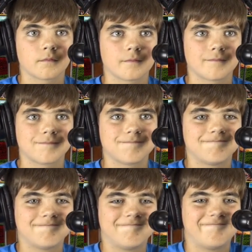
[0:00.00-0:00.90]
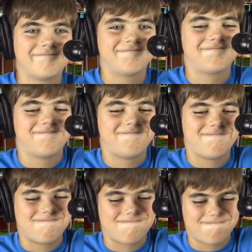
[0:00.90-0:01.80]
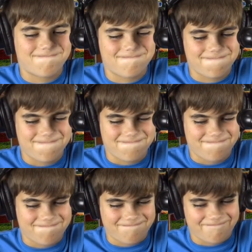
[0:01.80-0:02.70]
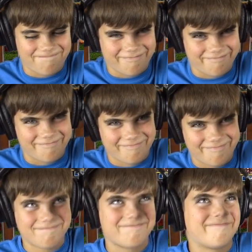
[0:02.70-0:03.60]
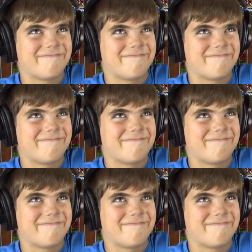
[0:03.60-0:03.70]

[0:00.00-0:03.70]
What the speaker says: No one is speaking in this clip.